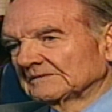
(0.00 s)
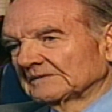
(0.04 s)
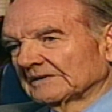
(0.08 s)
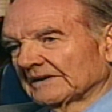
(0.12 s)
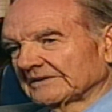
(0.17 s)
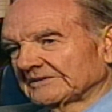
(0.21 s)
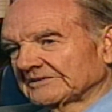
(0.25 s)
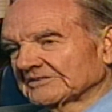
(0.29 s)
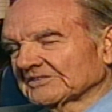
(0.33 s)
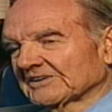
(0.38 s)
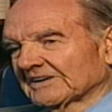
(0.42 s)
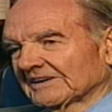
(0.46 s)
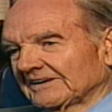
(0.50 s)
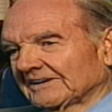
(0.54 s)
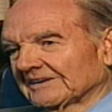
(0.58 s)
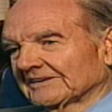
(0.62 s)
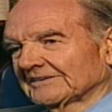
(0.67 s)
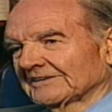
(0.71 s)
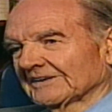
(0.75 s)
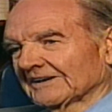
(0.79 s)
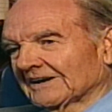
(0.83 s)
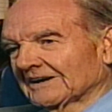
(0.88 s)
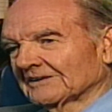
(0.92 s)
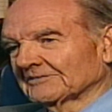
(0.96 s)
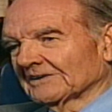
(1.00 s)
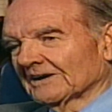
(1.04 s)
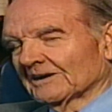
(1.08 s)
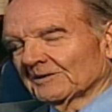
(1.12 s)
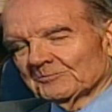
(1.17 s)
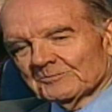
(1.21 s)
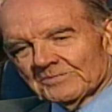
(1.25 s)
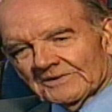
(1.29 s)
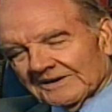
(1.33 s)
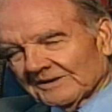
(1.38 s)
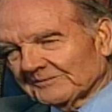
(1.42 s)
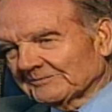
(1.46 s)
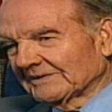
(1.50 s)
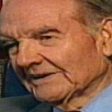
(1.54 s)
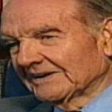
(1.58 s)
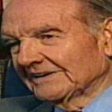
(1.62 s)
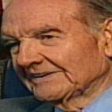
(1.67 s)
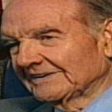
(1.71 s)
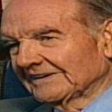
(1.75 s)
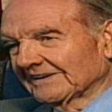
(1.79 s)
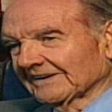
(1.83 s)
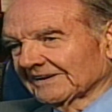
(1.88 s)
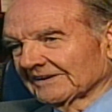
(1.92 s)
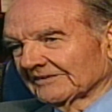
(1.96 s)
I just can't dive. I'll break my
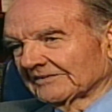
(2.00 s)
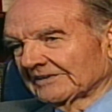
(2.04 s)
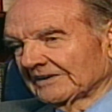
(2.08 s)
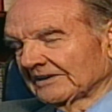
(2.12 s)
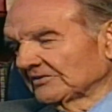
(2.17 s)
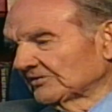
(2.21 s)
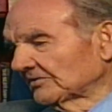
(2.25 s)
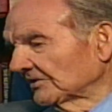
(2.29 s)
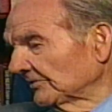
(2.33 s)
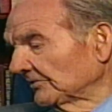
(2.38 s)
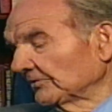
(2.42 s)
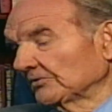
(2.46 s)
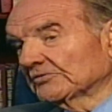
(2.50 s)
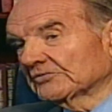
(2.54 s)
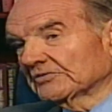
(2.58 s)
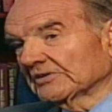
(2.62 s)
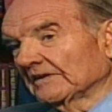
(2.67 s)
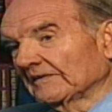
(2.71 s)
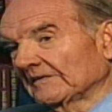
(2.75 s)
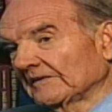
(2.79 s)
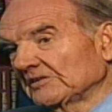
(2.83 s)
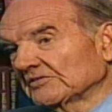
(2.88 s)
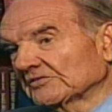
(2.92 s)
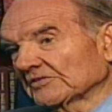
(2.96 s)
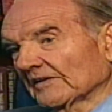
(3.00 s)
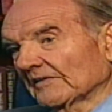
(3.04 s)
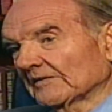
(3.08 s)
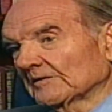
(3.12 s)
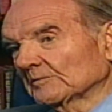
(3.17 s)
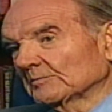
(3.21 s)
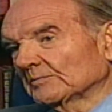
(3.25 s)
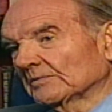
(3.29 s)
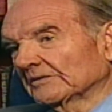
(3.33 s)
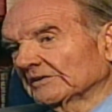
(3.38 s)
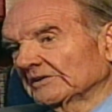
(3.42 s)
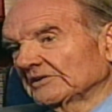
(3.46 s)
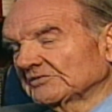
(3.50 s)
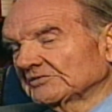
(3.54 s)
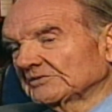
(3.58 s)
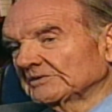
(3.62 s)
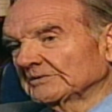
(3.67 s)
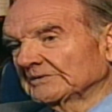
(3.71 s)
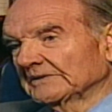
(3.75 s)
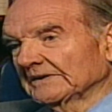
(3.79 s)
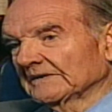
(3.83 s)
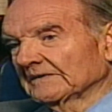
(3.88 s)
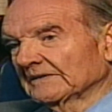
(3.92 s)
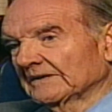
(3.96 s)
neck of it." He said, "You see these other boys
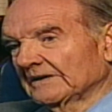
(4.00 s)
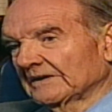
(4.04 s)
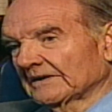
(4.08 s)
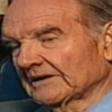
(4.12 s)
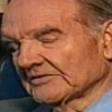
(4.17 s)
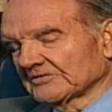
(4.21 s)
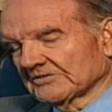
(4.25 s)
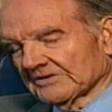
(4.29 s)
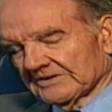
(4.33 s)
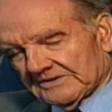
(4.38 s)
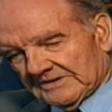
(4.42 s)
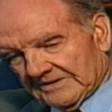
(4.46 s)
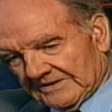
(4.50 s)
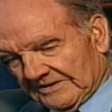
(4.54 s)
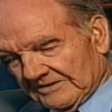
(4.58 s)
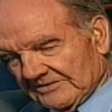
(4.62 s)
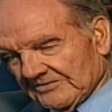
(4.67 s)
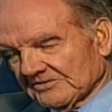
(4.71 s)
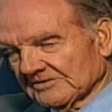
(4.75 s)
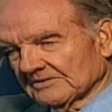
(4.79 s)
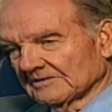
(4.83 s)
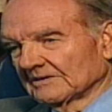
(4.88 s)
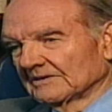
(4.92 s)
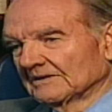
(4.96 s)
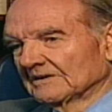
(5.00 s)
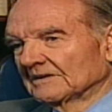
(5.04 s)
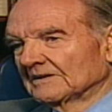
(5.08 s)
doing that?" I said, "Yes."